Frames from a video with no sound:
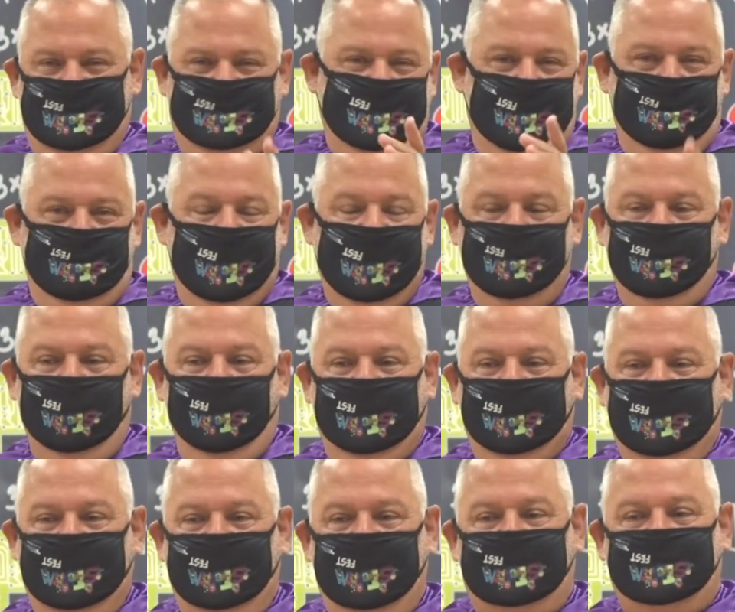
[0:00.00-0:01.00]
that maybe we
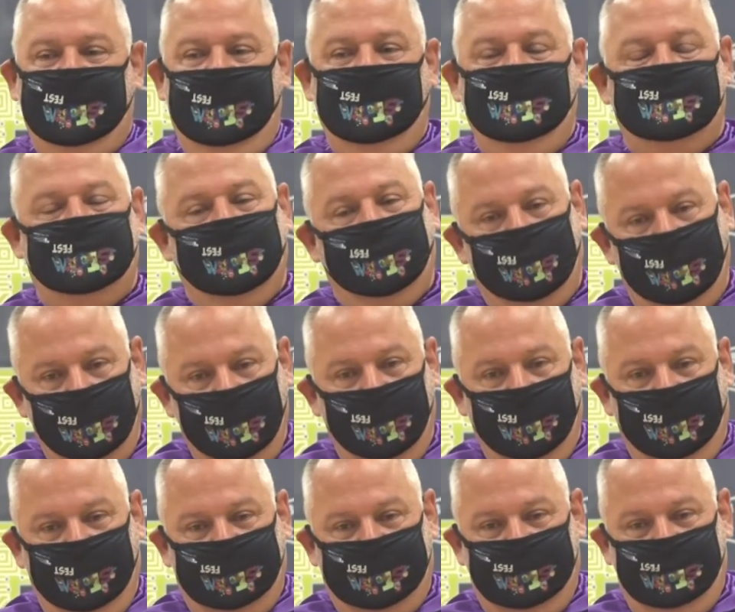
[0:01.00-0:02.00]
need to change the
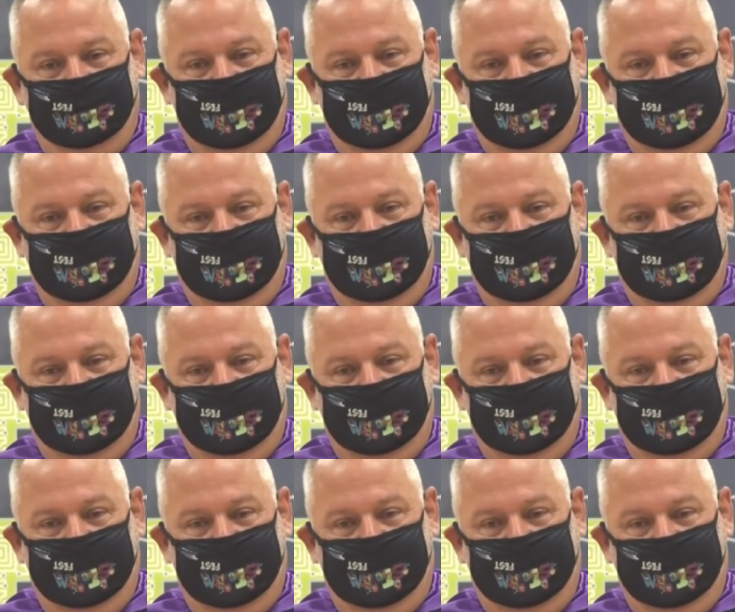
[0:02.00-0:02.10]
rules